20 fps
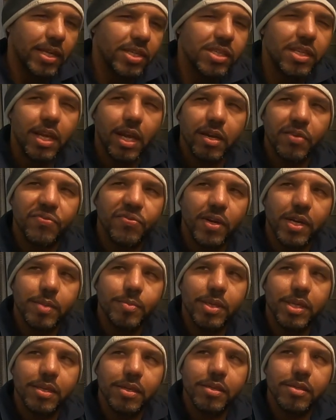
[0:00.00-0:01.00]
actually kind of funny
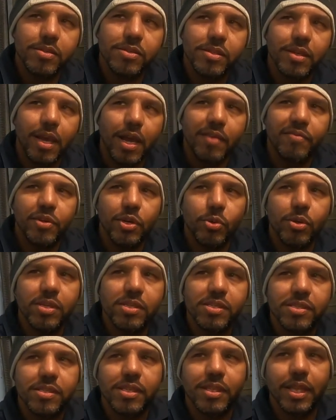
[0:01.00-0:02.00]
because I've
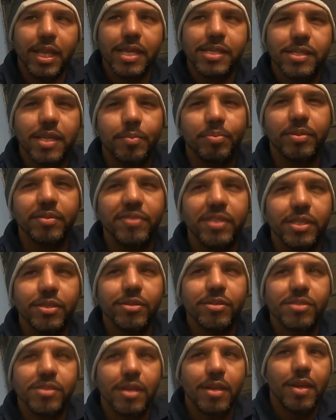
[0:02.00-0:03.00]
noticed in the last couple of
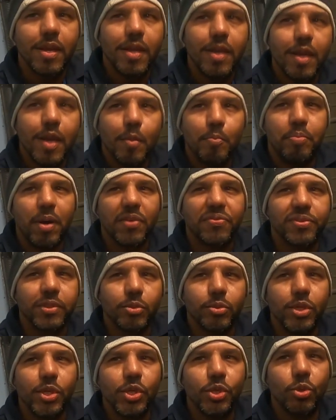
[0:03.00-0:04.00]
years,
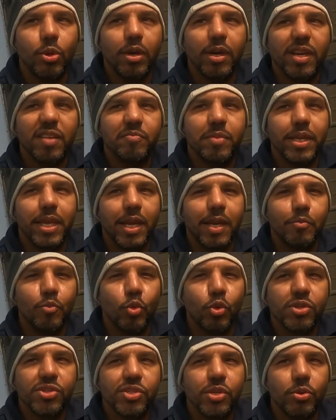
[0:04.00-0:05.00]
Buffalo and New York have been getting
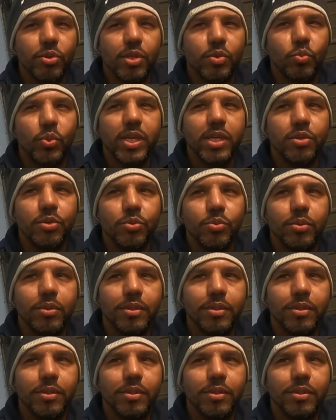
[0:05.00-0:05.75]
more snow than we do.